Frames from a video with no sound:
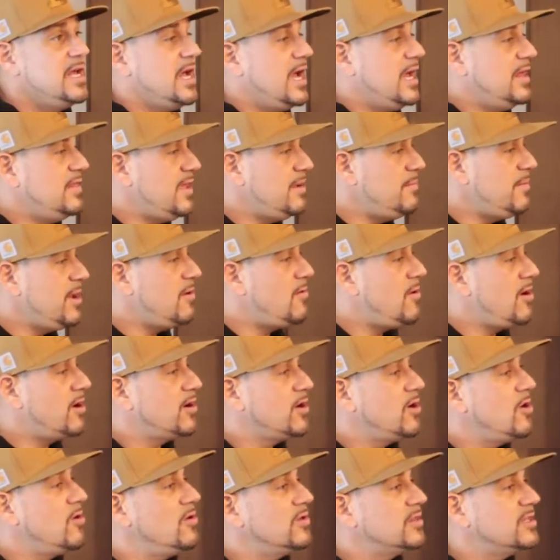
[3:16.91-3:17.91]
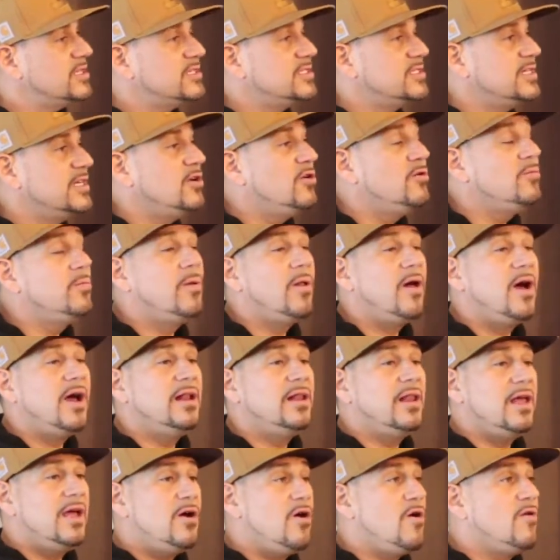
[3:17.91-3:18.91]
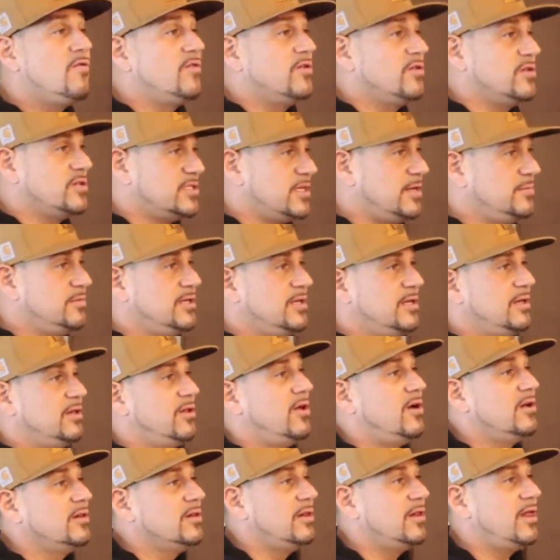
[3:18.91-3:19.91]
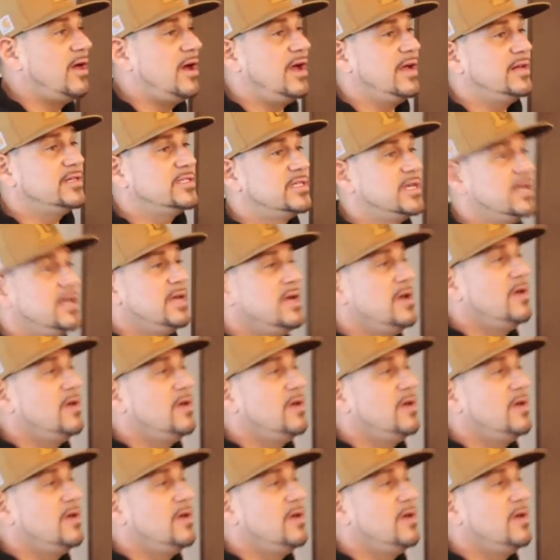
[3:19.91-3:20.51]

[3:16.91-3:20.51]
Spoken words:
And they may want to go with a single ply layover or something along the lines.